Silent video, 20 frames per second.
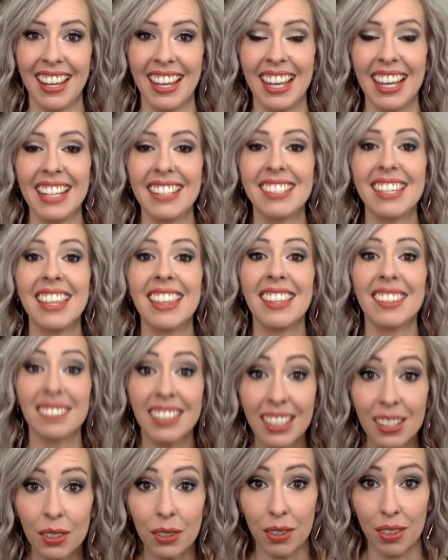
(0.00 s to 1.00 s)
It's in the
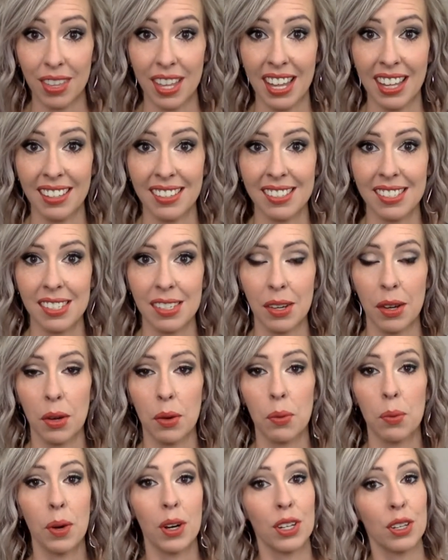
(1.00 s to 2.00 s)
little things
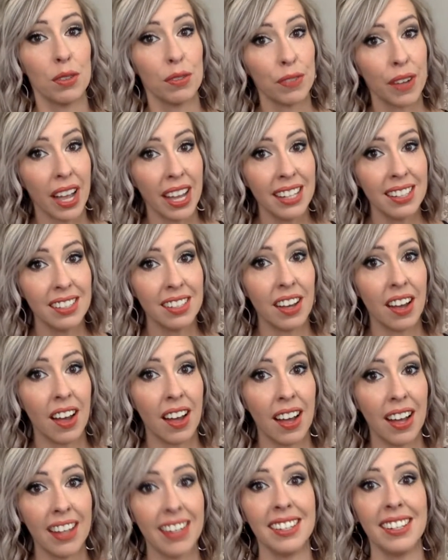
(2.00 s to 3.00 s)
where you find
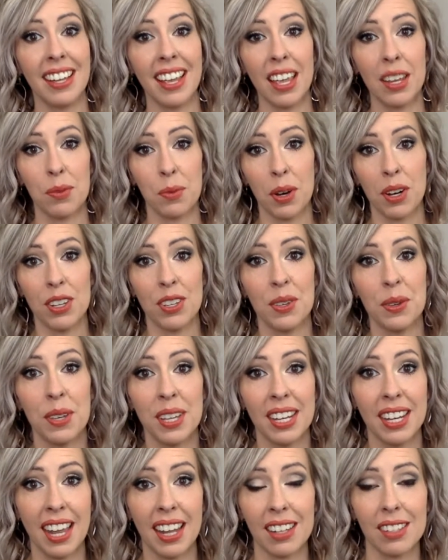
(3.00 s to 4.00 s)
God and where you
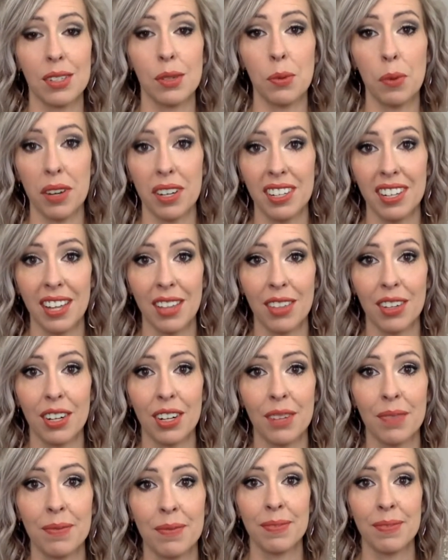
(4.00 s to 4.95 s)
connect to one another.